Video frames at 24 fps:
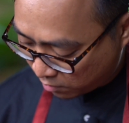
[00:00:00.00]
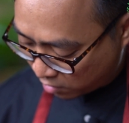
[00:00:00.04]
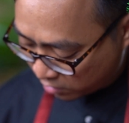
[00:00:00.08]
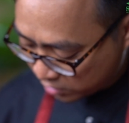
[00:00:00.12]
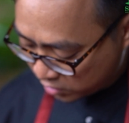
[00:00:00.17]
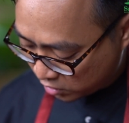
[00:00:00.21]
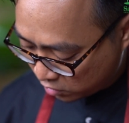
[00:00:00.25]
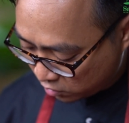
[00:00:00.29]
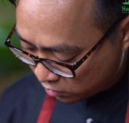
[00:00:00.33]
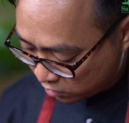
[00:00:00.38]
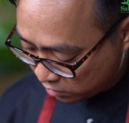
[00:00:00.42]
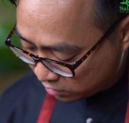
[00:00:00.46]
with
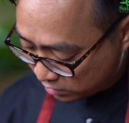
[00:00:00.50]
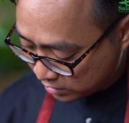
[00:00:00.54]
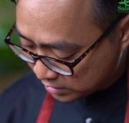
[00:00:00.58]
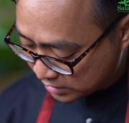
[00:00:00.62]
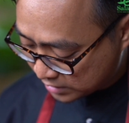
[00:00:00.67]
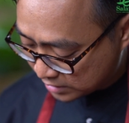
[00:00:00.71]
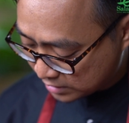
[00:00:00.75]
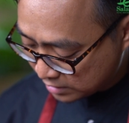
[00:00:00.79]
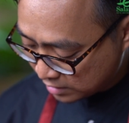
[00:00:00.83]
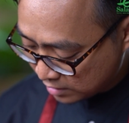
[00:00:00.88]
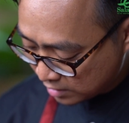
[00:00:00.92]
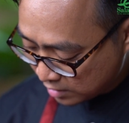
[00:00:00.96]

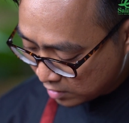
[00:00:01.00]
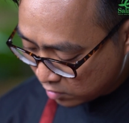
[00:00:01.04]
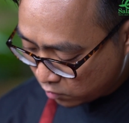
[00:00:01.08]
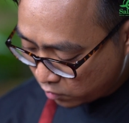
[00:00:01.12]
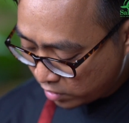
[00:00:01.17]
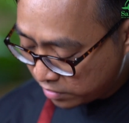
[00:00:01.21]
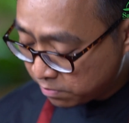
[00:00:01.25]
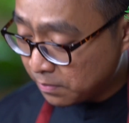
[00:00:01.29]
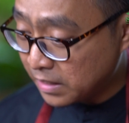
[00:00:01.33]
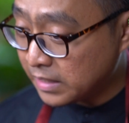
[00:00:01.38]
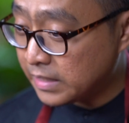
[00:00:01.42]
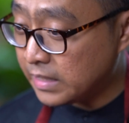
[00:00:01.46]
modules,
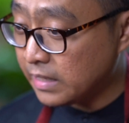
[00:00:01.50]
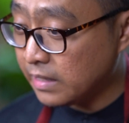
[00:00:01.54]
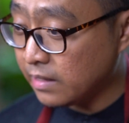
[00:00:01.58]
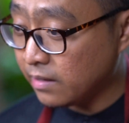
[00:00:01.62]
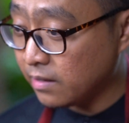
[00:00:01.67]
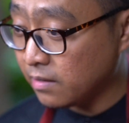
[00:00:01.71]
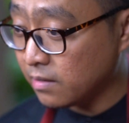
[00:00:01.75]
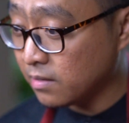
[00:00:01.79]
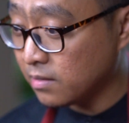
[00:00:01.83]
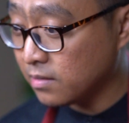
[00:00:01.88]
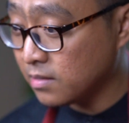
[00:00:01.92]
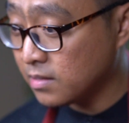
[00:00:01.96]
with
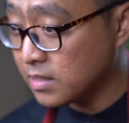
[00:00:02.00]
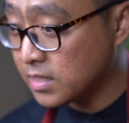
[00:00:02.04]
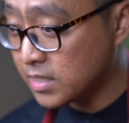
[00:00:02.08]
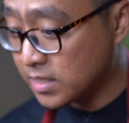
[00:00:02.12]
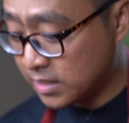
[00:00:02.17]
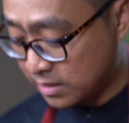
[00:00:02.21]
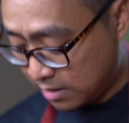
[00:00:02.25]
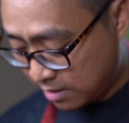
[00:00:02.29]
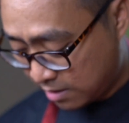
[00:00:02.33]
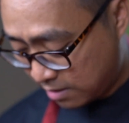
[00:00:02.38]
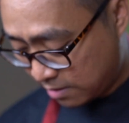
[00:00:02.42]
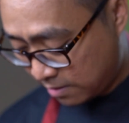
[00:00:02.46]

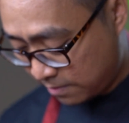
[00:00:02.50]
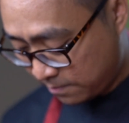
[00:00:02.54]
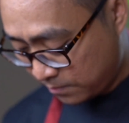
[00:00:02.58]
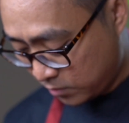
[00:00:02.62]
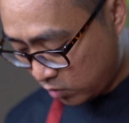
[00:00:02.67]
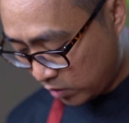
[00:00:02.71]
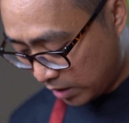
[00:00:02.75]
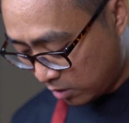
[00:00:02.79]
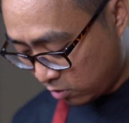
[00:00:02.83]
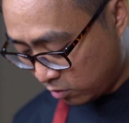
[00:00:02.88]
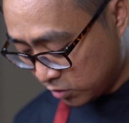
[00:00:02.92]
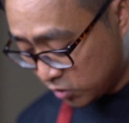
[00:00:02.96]
materials,
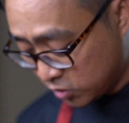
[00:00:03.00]
you